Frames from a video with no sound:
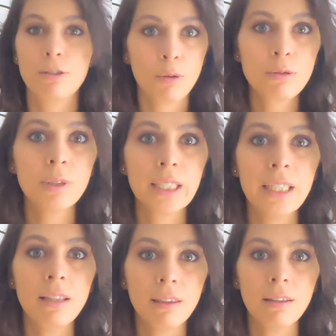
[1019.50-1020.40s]
That's also a
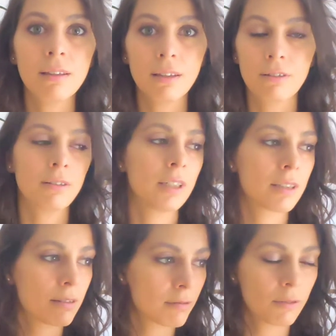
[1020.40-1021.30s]
key thing here.
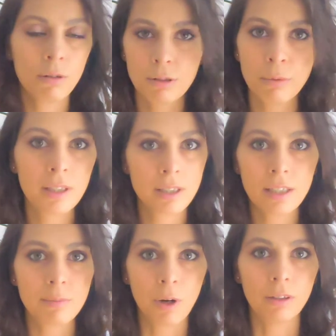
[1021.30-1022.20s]
That's also with
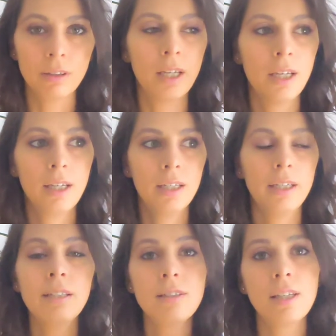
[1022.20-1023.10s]
SexBod.
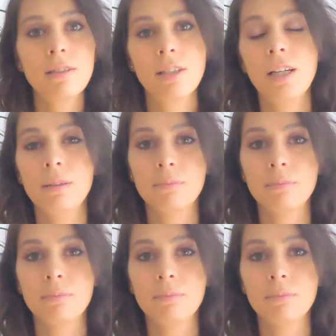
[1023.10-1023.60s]
It takes